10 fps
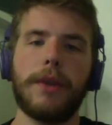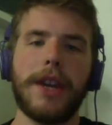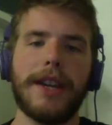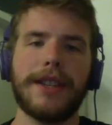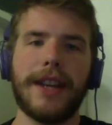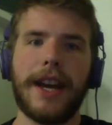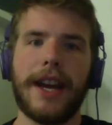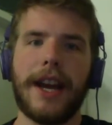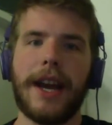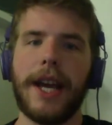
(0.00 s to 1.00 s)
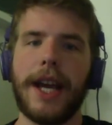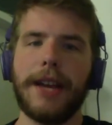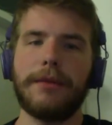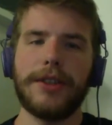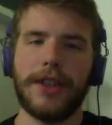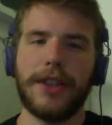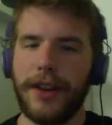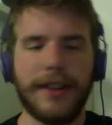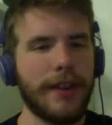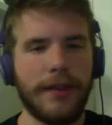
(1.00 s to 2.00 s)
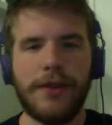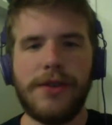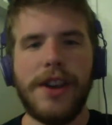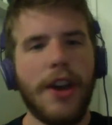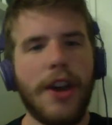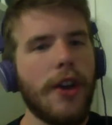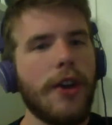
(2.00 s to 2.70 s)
end tonight, I am just curious, who